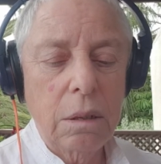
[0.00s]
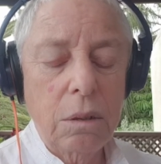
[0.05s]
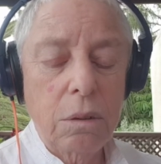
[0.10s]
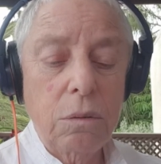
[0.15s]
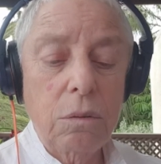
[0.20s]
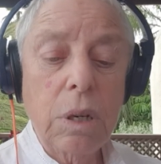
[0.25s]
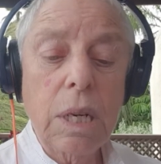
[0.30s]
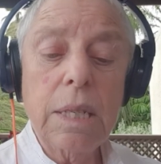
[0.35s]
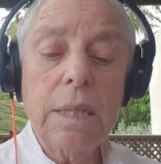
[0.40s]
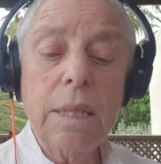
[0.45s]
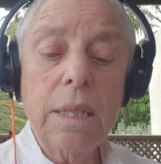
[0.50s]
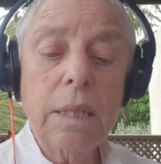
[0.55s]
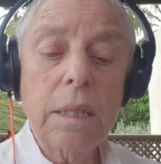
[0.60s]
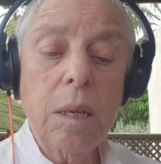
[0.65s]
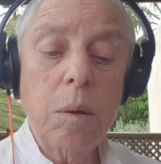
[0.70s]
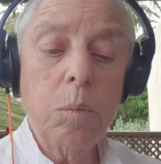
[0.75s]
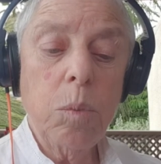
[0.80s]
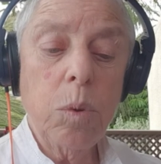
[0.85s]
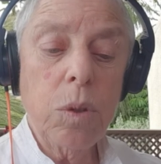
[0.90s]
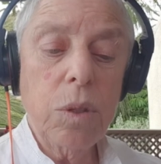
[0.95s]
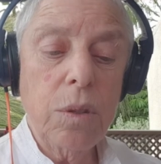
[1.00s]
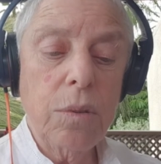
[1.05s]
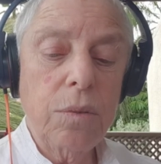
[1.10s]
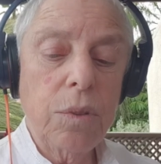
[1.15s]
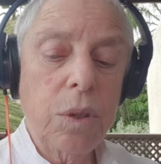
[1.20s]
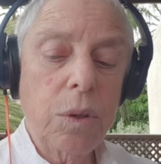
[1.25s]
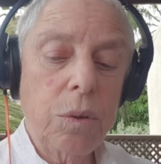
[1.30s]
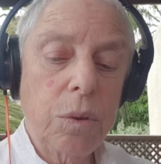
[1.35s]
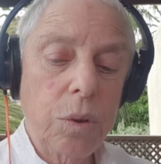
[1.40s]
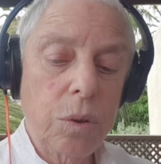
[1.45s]
Rising numbers of
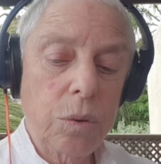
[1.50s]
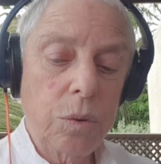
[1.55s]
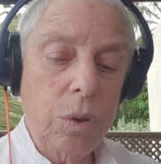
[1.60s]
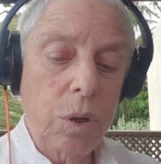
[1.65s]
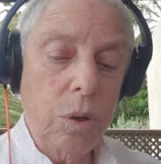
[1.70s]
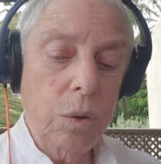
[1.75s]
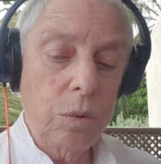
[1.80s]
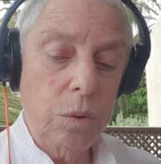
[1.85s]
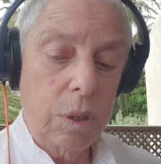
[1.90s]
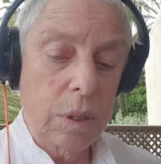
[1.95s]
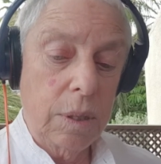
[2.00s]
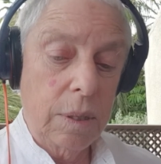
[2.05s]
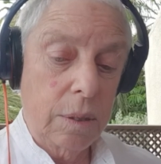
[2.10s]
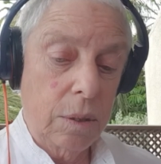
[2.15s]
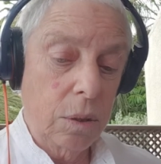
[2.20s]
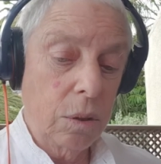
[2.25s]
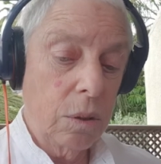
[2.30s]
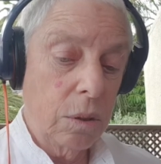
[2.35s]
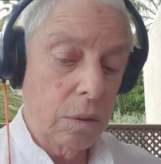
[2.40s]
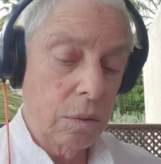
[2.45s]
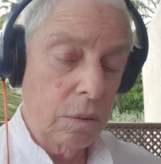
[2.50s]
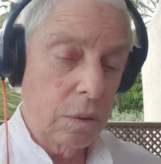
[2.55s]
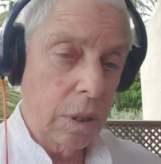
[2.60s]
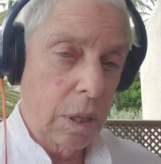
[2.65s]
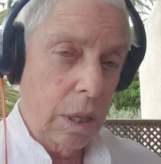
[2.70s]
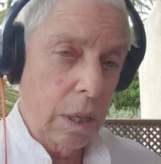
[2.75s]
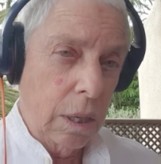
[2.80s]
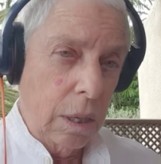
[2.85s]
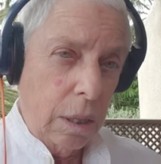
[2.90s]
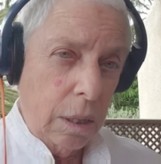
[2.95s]
youth who don't serve
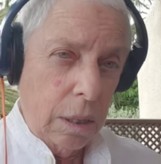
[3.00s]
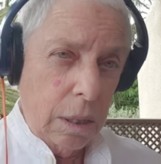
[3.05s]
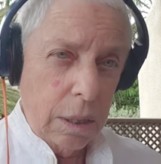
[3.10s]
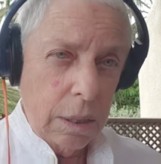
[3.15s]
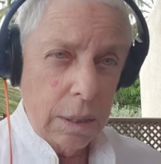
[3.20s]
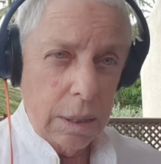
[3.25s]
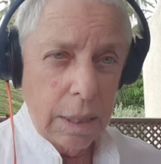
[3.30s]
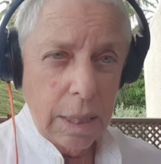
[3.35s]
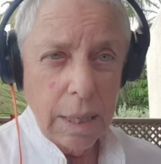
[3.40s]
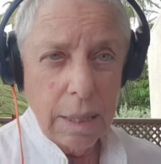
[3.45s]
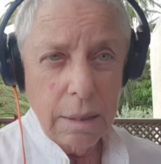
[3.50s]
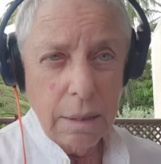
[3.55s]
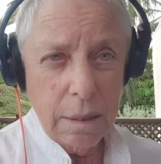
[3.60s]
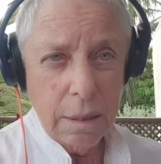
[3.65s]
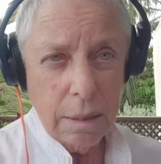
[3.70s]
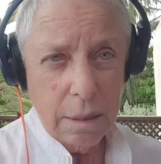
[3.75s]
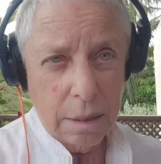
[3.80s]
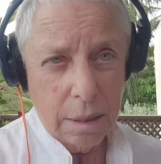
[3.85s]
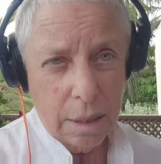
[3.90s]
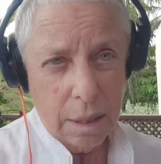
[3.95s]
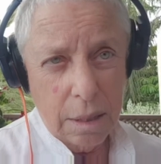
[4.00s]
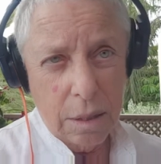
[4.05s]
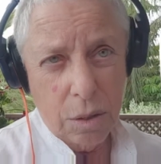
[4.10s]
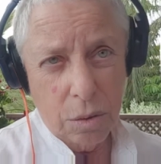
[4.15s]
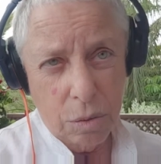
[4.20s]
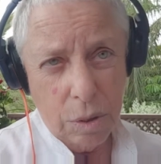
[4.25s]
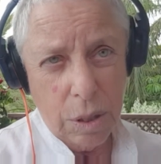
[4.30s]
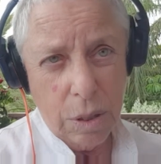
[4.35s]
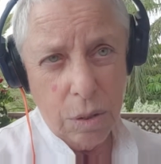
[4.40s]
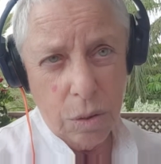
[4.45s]
contest
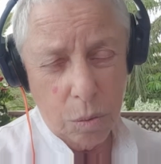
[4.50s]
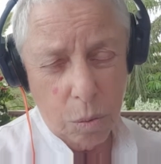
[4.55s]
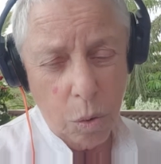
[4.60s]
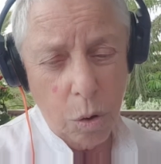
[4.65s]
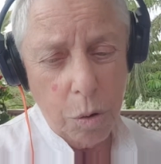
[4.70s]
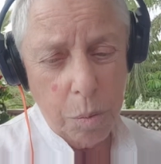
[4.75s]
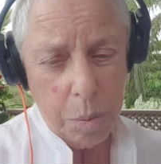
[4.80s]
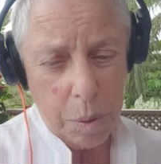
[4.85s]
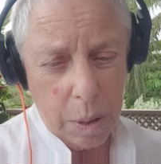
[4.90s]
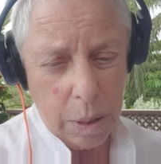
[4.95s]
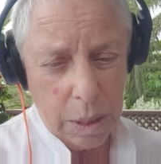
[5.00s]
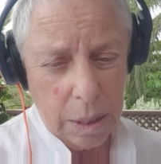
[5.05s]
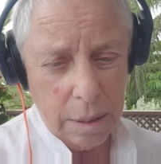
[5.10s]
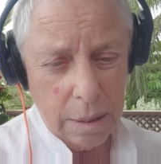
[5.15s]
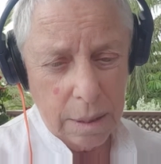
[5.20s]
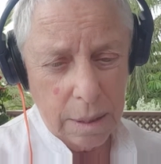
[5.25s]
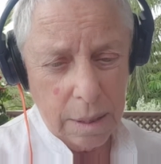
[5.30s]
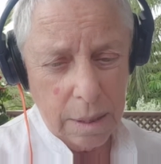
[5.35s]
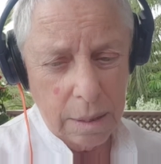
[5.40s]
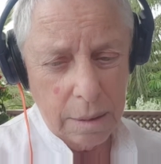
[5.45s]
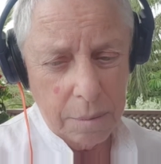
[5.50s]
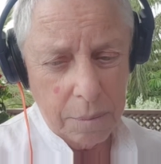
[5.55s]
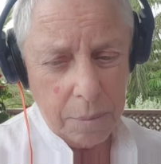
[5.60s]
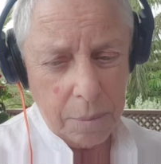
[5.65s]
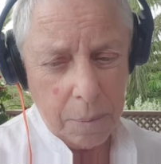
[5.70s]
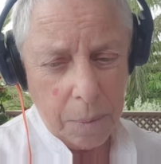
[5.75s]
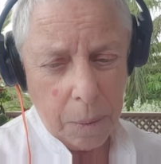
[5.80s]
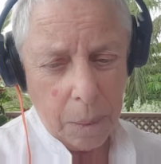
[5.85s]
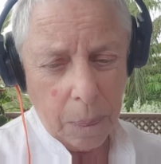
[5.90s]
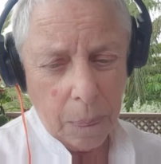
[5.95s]
Israel's war policy.
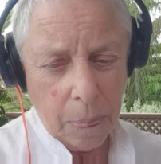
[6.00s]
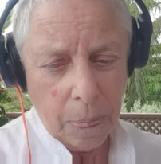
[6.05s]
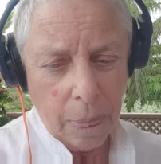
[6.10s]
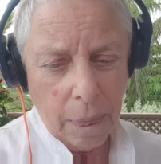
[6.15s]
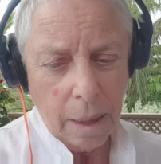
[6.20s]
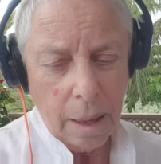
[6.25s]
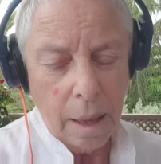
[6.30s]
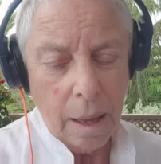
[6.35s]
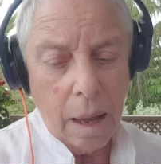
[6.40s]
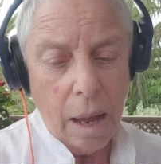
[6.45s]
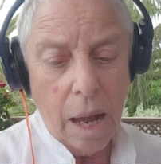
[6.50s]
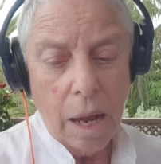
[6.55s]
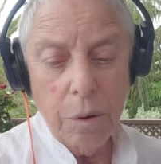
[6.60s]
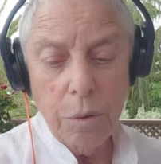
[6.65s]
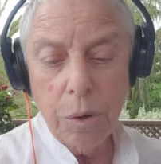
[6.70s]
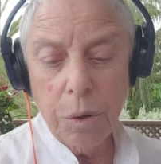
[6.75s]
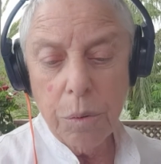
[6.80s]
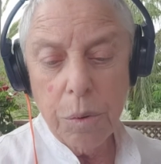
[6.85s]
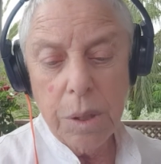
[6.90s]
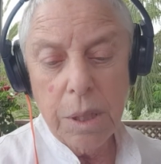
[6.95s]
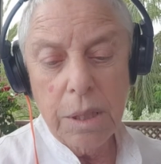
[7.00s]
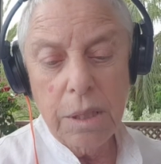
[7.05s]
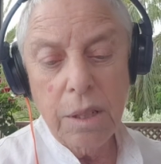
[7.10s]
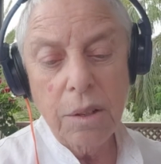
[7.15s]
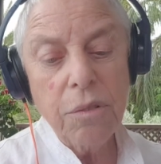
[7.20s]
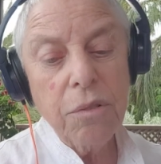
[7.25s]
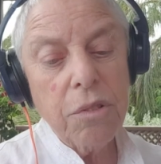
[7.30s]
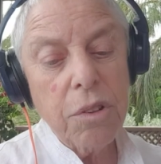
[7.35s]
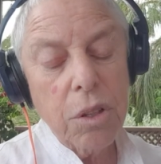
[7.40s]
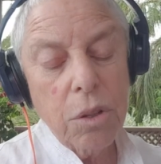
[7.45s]
I work with a
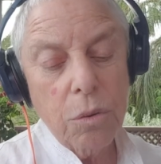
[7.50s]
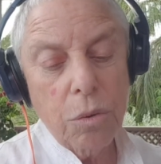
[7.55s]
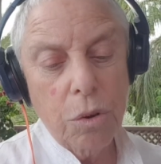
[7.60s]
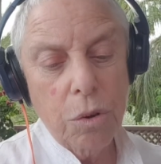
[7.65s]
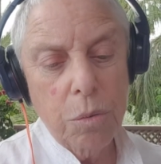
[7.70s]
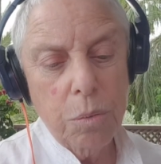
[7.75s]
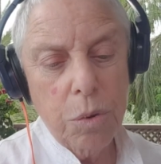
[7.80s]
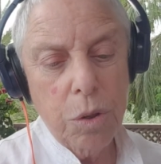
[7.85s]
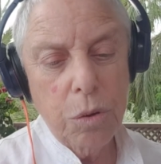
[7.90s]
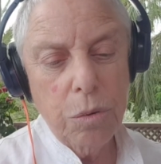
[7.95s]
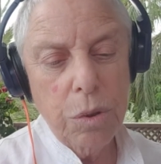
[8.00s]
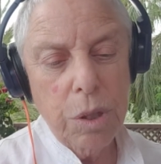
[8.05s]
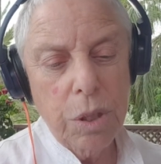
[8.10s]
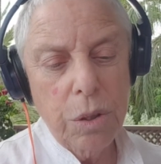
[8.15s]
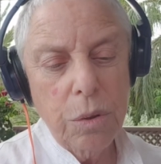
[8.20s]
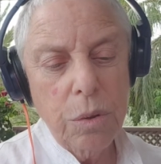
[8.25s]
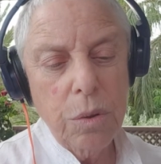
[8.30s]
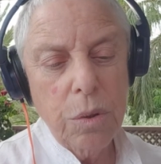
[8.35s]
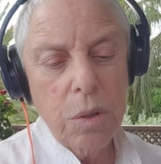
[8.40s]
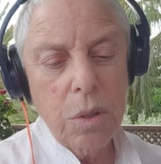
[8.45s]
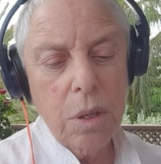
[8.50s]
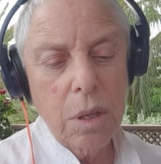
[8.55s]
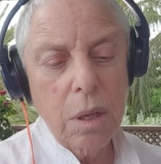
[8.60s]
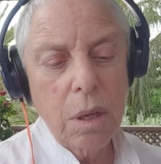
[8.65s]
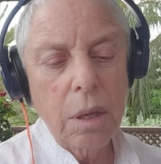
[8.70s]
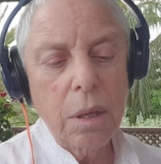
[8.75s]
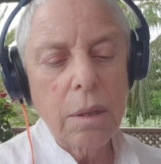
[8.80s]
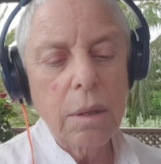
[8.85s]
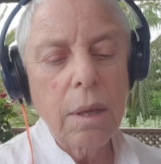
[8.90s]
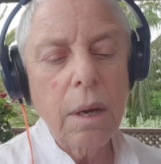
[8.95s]
different group to reduce
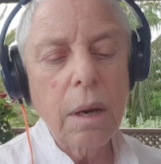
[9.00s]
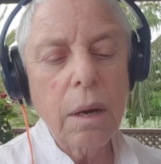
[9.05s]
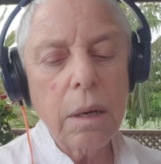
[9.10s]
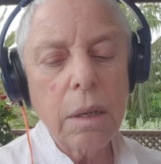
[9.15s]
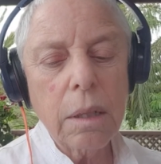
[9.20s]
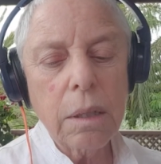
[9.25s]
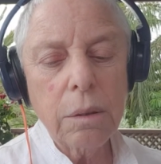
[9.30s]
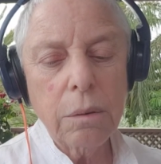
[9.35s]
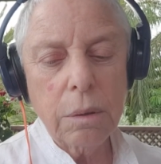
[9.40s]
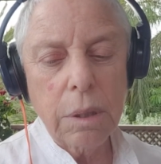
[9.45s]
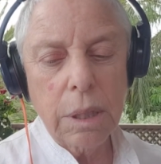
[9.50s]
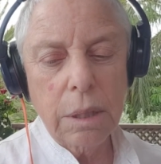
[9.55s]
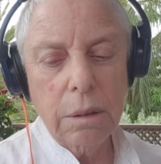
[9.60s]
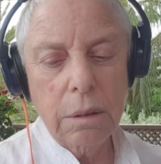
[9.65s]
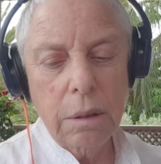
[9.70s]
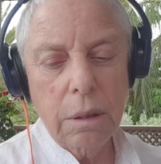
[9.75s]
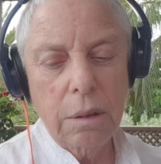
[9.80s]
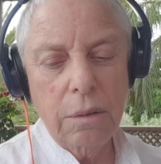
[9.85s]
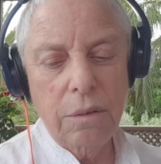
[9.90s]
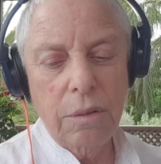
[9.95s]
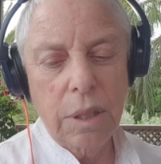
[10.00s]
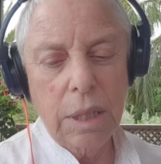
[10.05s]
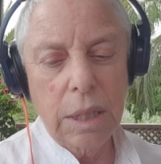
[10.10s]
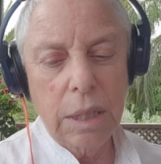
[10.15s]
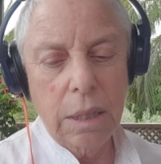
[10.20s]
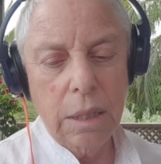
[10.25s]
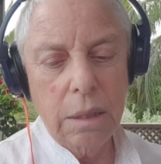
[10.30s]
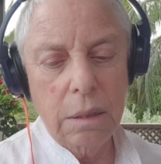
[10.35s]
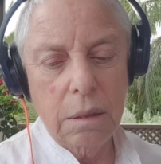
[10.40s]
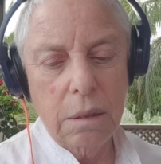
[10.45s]
the hardware of
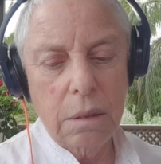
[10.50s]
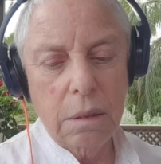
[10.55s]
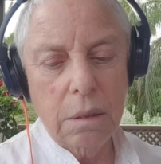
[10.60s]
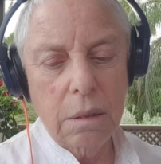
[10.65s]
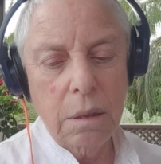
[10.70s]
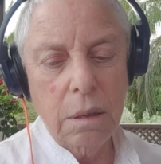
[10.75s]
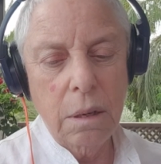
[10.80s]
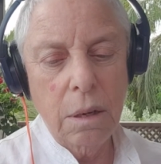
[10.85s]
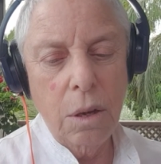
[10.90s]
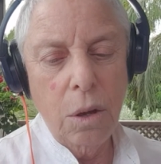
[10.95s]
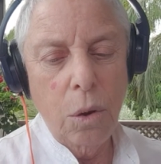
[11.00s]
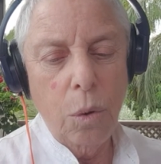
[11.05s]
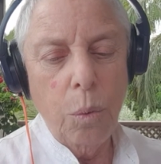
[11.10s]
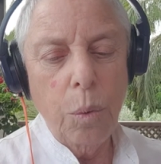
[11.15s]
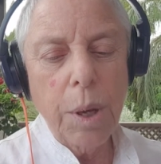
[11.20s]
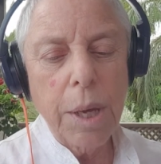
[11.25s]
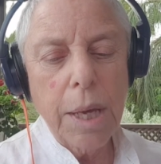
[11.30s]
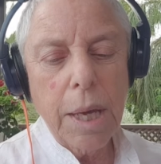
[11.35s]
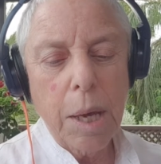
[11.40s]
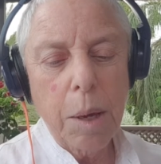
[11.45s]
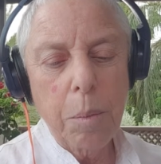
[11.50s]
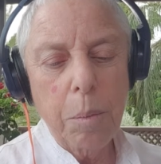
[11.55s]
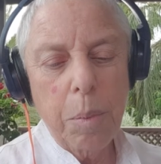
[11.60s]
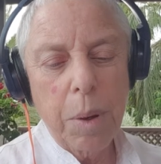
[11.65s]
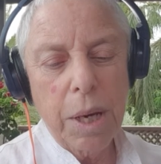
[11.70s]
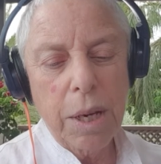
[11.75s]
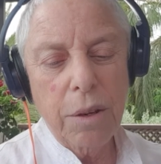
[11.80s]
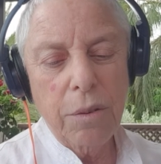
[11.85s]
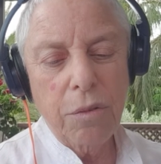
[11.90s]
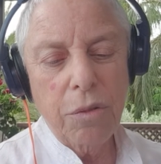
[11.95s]
violence. We
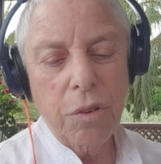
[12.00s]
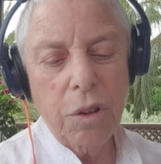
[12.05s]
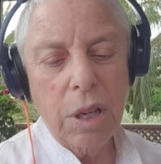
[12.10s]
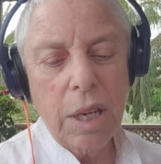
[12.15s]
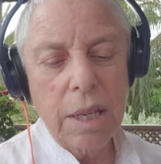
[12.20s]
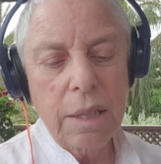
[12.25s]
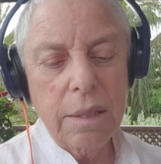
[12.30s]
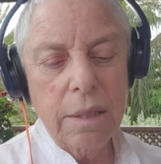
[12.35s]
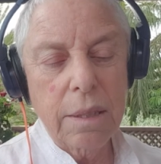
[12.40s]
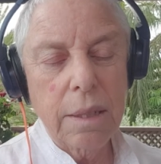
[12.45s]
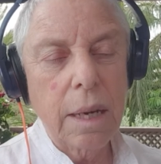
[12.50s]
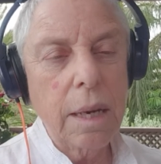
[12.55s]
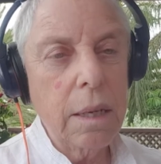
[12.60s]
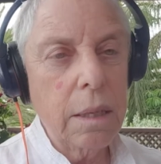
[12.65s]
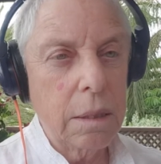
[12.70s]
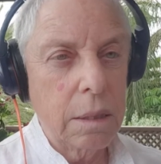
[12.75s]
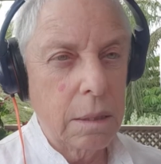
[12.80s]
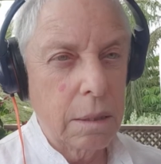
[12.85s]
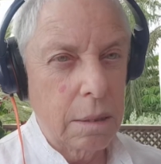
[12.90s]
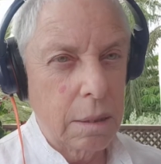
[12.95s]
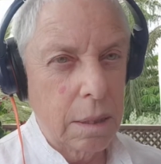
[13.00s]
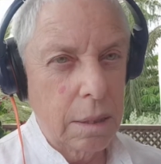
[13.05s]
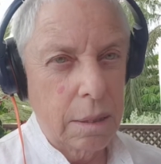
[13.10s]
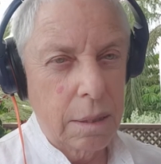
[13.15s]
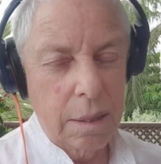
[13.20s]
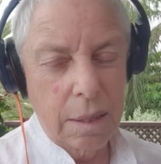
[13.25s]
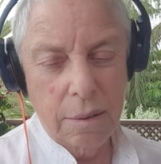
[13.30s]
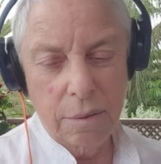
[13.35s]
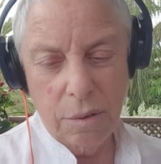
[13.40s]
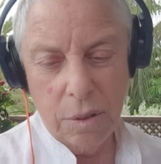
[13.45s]
campaign for less guns in
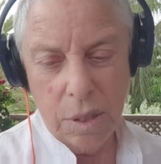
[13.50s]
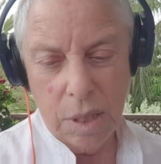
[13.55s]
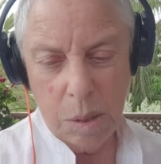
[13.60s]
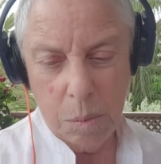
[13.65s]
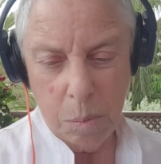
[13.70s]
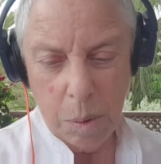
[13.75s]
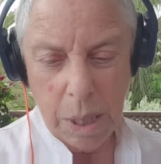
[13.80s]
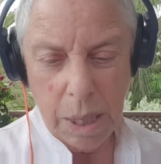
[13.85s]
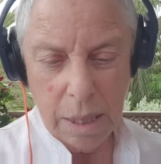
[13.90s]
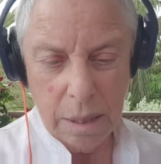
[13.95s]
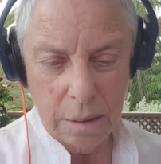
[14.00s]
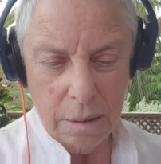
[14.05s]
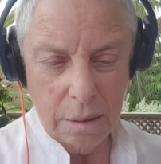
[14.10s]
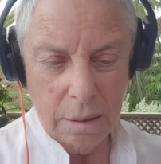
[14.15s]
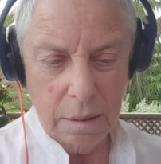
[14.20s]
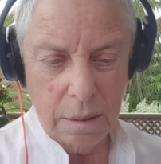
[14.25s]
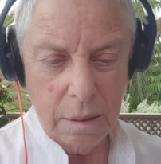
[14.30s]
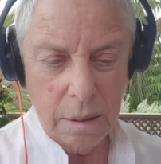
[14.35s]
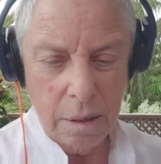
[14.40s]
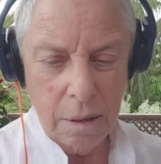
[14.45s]
civil space,